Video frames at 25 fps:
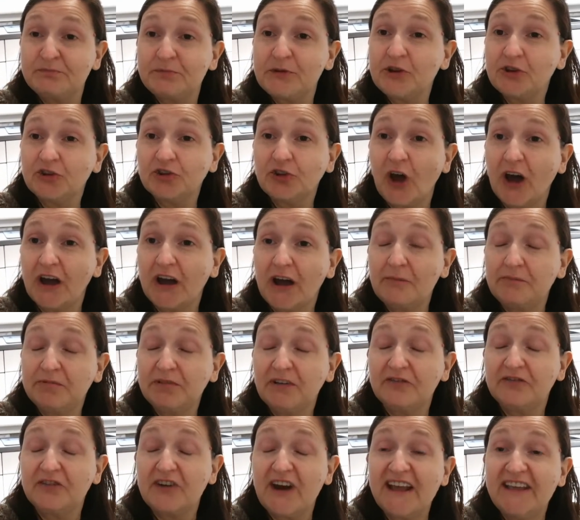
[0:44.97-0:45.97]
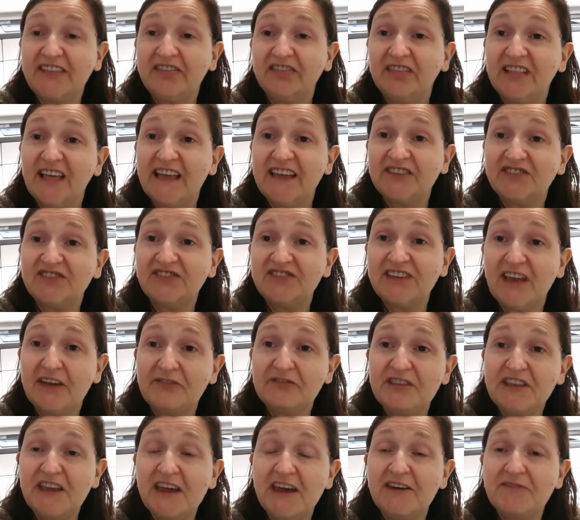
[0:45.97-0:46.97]
Brooke's got a couple of riding lessons,
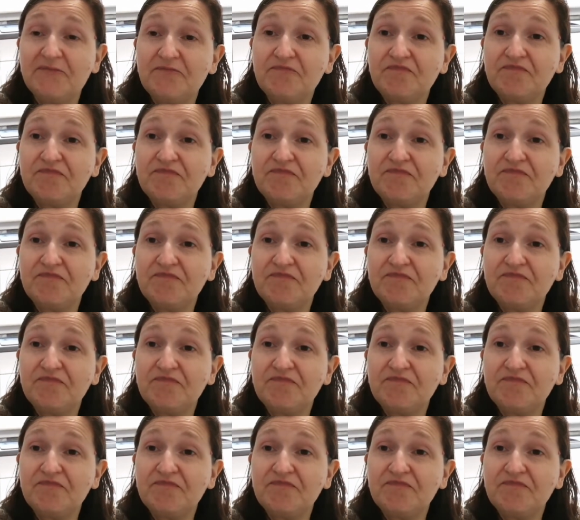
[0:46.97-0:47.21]
haven't you?